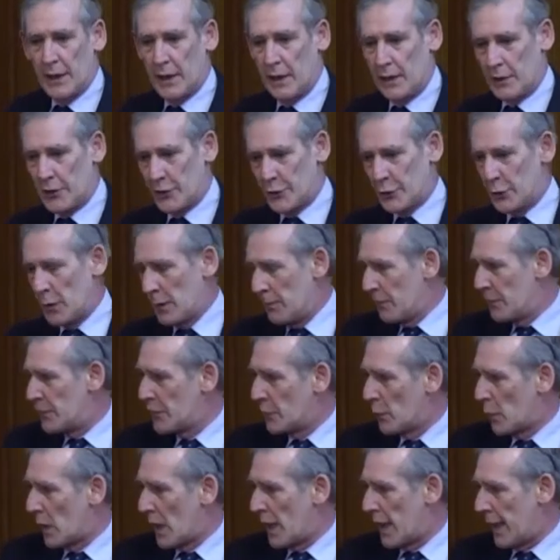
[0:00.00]
It swims
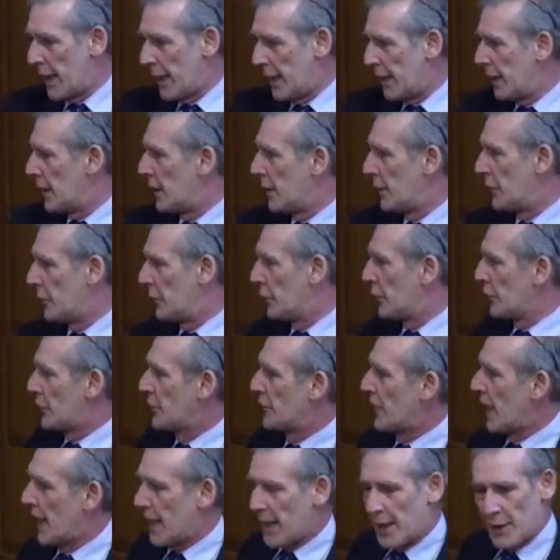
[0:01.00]
away and you just
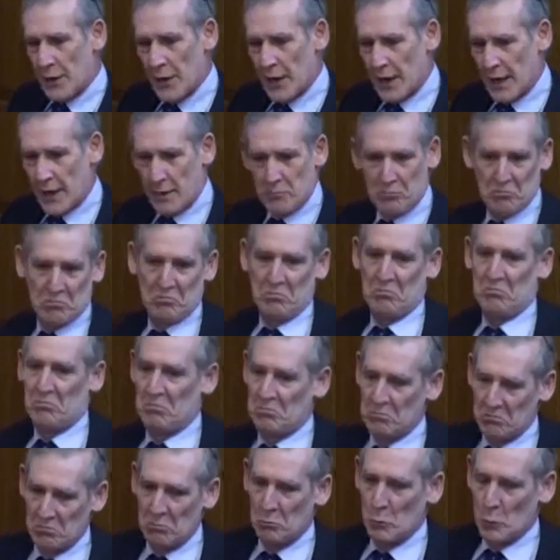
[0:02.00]
stand there
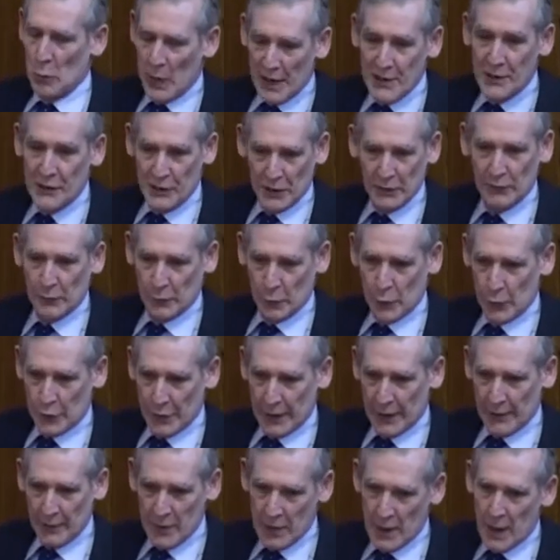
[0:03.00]
waiting for
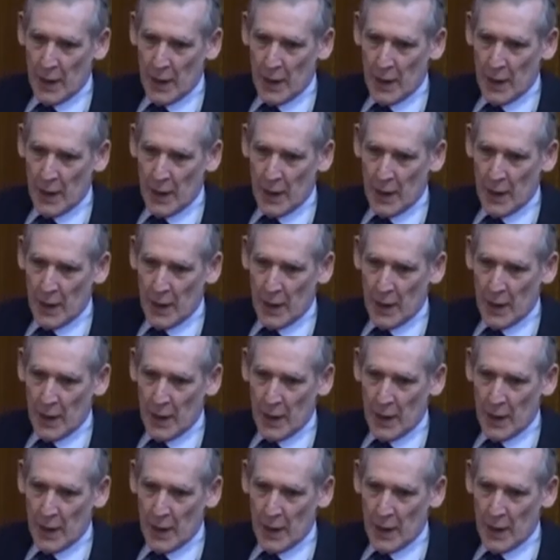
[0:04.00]
it.